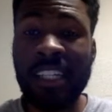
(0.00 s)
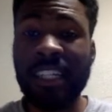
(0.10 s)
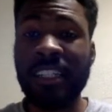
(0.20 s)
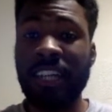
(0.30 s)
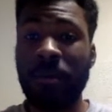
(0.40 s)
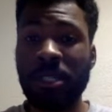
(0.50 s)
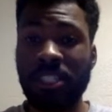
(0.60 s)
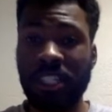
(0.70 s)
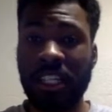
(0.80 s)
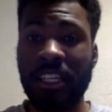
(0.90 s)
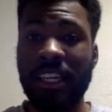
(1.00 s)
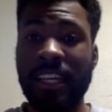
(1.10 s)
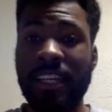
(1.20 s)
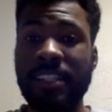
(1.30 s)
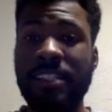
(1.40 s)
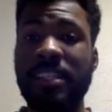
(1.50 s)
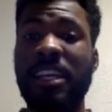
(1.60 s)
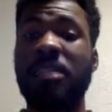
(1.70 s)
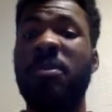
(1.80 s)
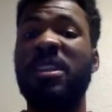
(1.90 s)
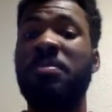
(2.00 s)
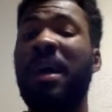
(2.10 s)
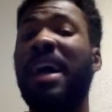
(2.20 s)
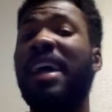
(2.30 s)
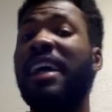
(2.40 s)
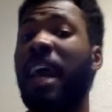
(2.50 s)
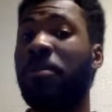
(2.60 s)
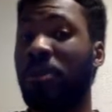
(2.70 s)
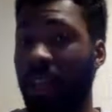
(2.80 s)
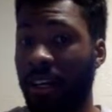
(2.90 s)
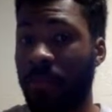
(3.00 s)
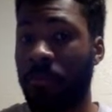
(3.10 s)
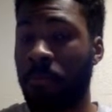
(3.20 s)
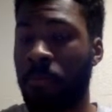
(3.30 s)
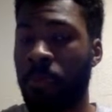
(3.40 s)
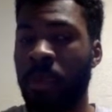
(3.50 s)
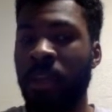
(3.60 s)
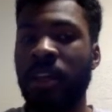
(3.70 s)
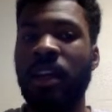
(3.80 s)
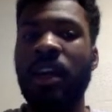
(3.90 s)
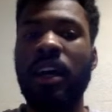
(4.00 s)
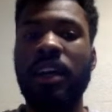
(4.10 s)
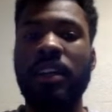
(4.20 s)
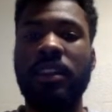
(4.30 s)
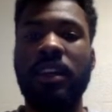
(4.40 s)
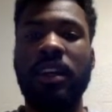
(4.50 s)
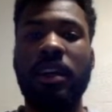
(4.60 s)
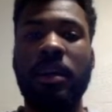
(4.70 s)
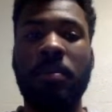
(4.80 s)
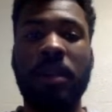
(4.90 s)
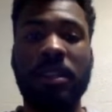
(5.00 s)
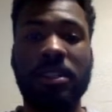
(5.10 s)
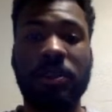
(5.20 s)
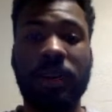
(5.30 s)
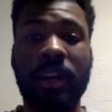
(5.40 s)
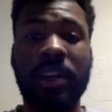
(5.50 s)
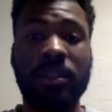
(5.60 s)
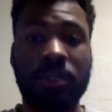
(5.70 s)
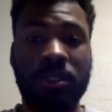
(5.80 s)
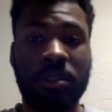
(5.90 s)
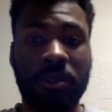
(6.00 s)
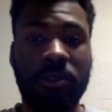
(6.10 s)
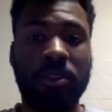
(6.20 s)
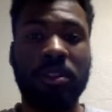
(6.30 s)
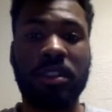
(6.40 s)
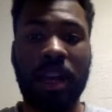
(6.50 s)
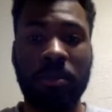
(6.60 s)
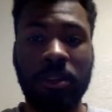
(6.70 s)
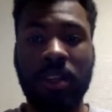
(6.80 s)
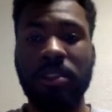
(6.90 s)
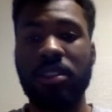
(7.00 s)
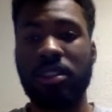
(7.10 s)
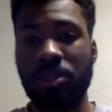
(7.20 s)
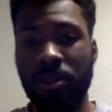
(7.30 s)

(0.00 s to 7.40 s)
A dominant gene is expressed by a capital letter in the Punnett square. As we've seen before, there's capital letters, there's